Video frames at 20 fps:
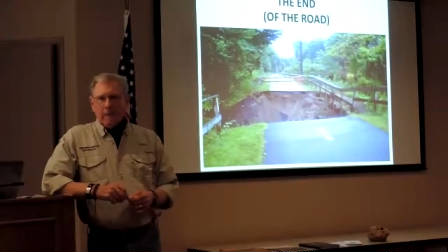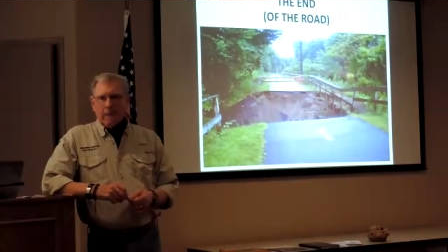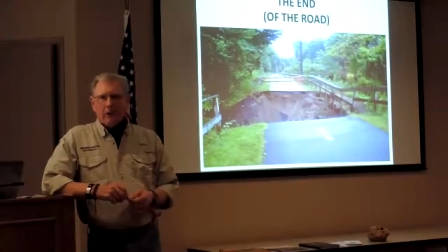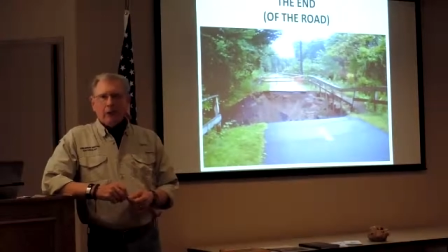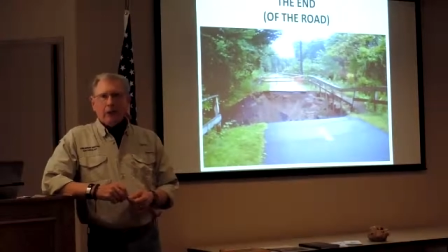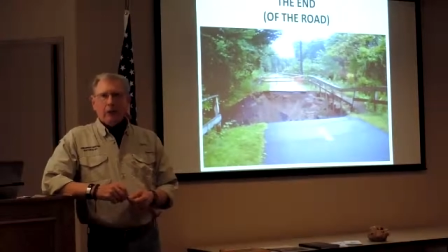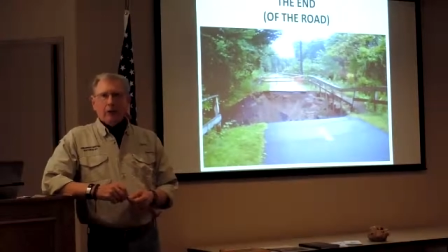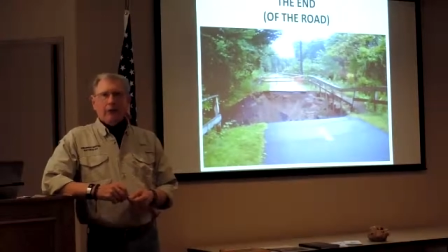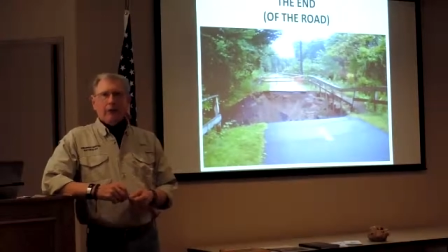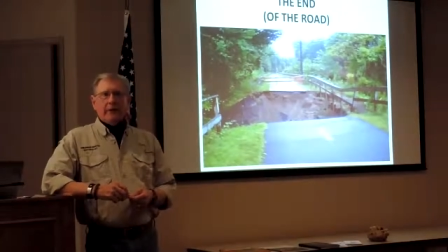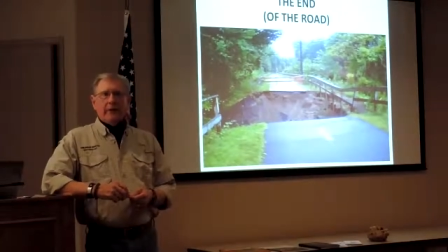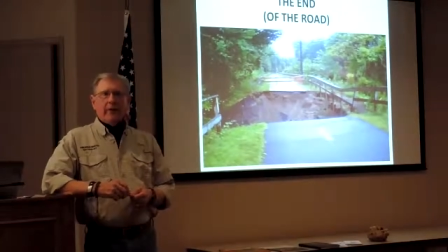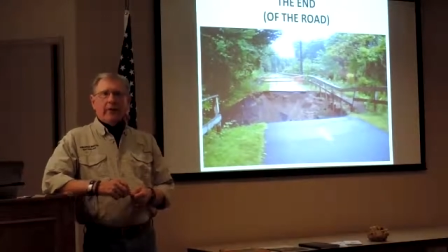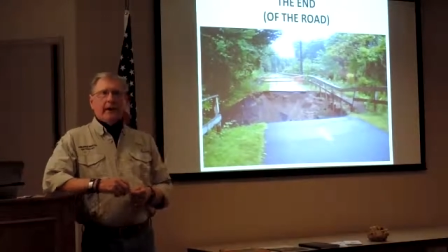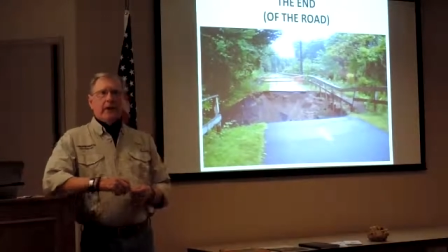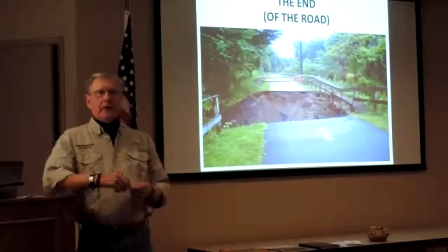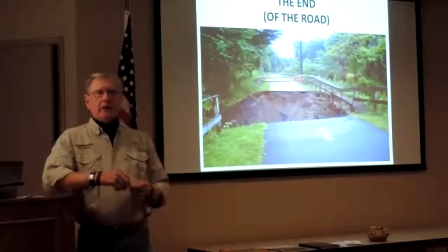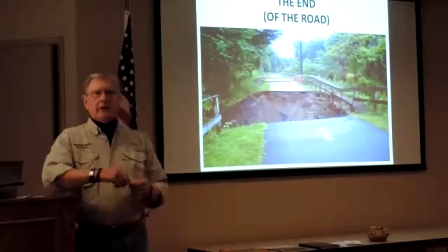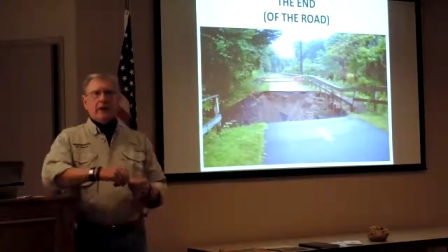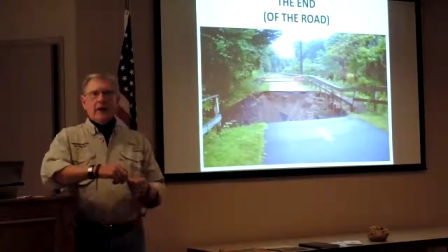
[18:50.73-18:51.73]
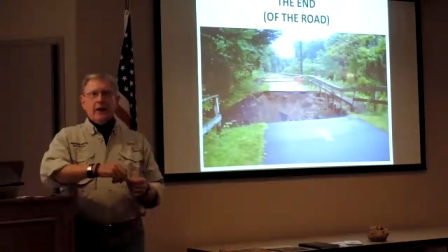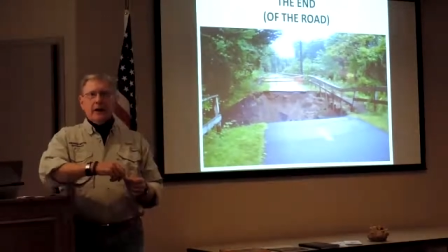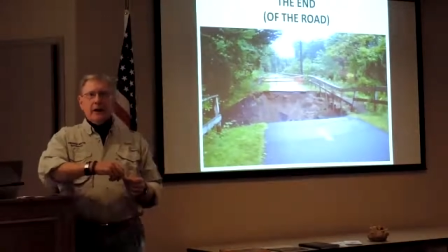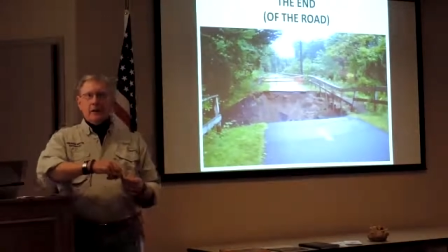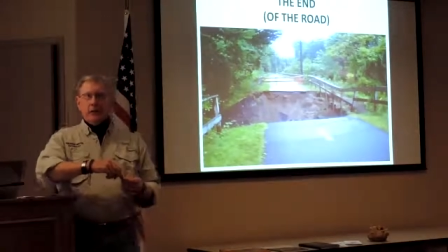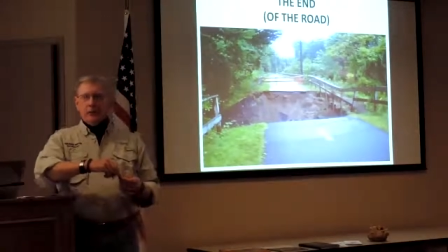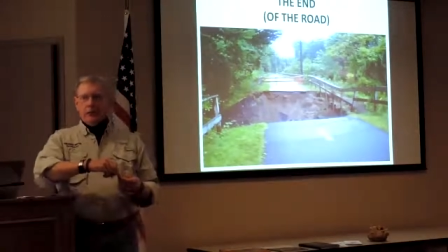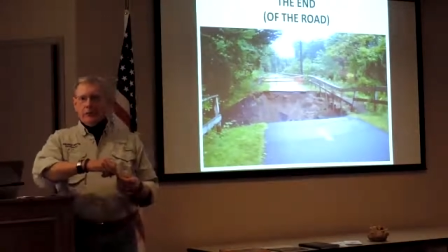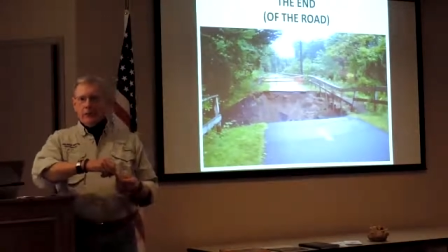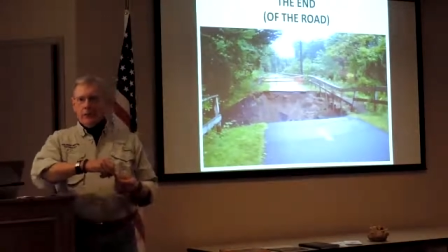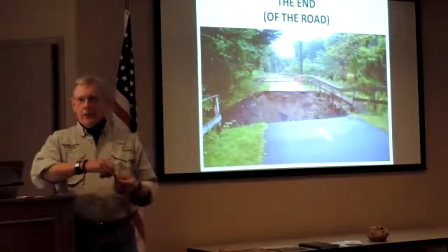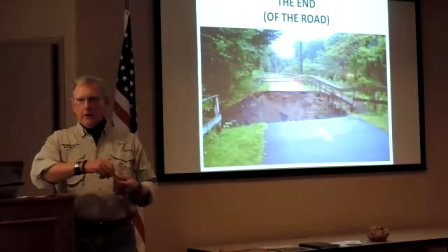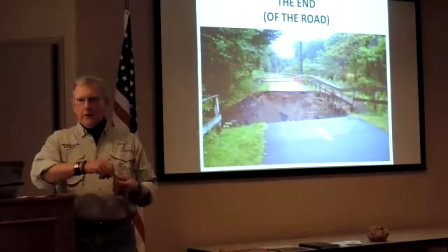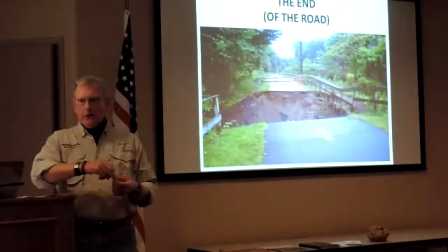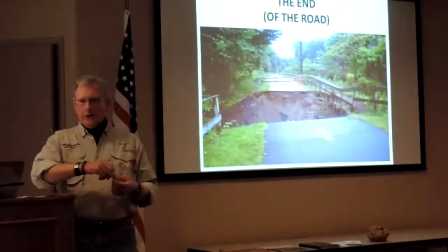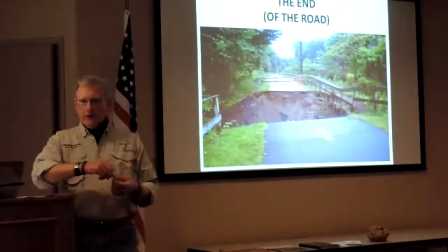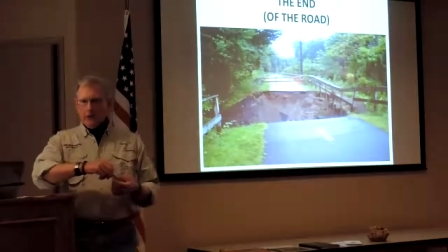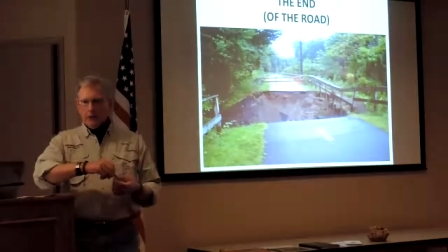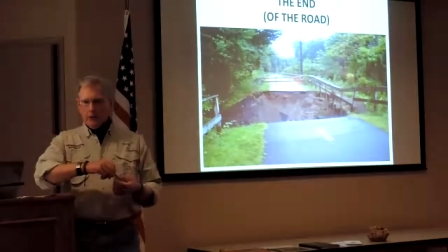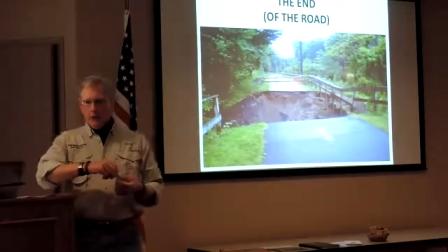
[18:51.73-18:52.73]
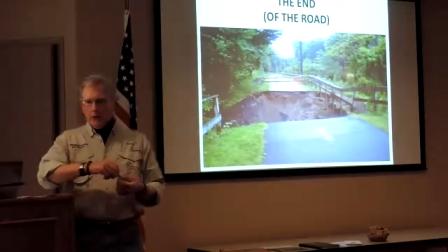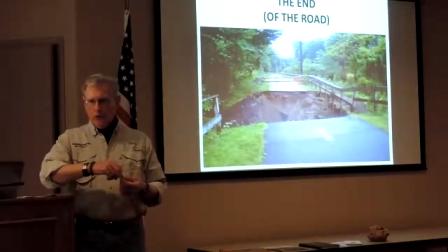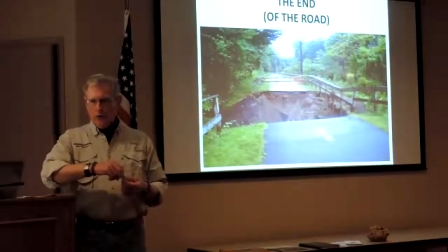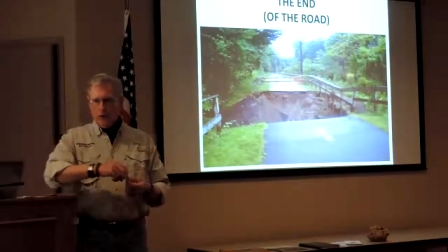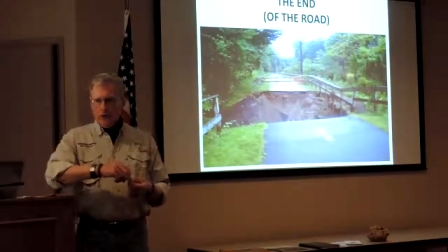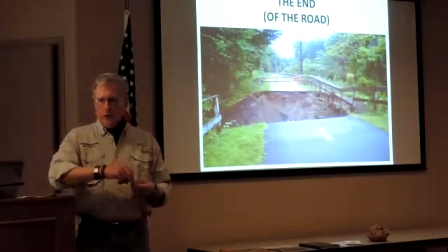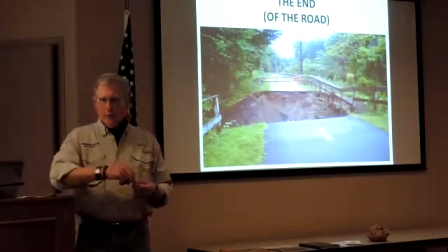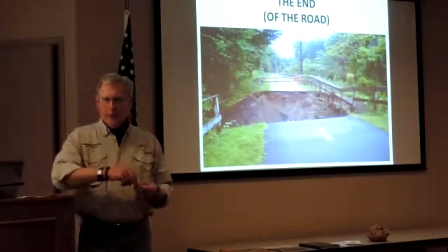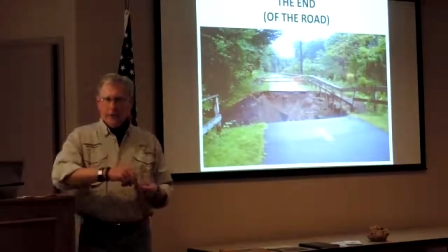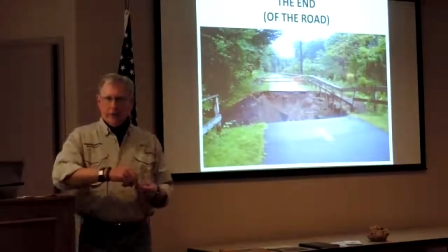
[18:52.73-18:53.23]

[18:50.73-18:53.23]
I've heard that that is not necessarily true,